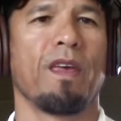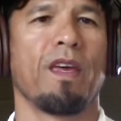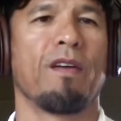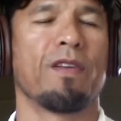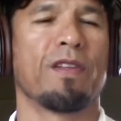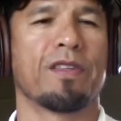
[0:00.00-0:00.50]

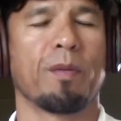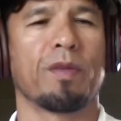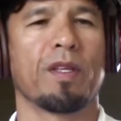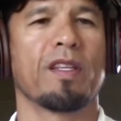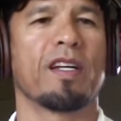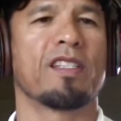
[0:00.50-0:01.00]
If it's
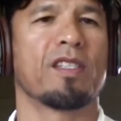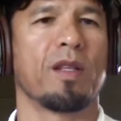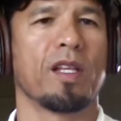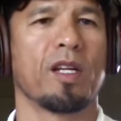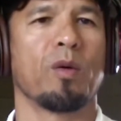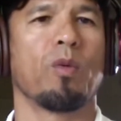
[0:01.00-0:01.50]
something that's a
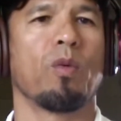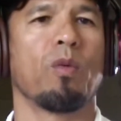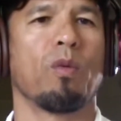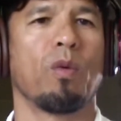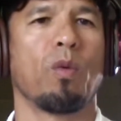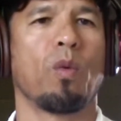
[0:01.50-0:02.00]
little
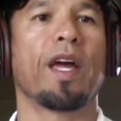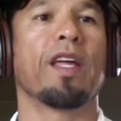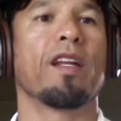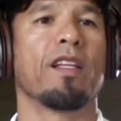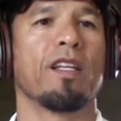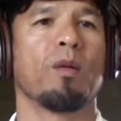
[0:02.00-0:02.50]
weighing
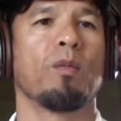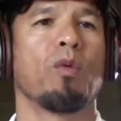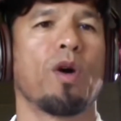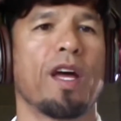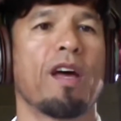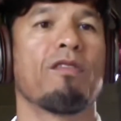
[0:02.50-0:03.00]
a little more
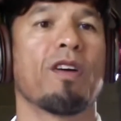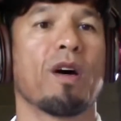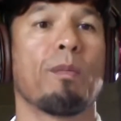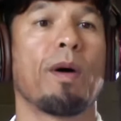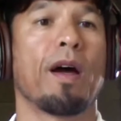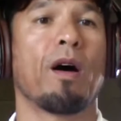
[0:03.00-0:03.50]
heavy on
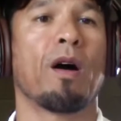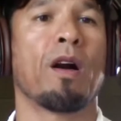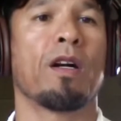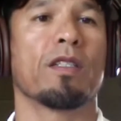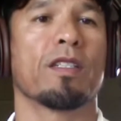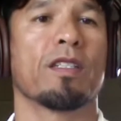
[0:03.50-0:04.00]
my
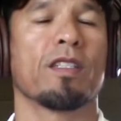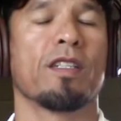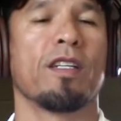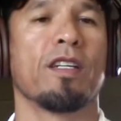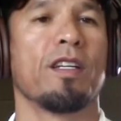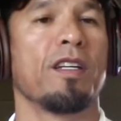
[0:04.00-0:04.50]
heart,
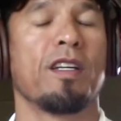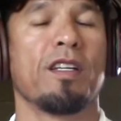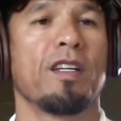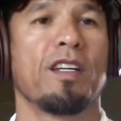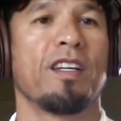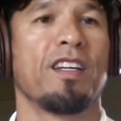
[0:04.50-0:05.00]

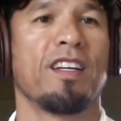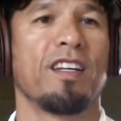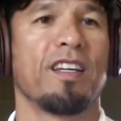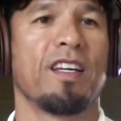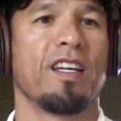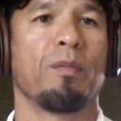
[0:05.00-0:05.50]

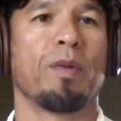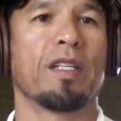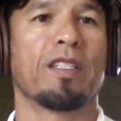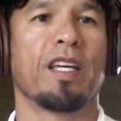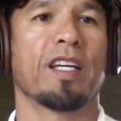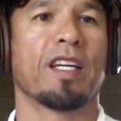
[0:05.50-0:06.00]
it may
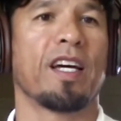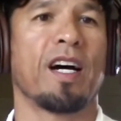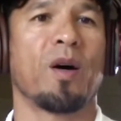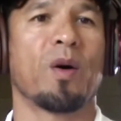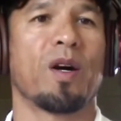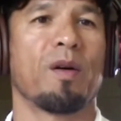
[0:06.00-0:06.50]
take an hour.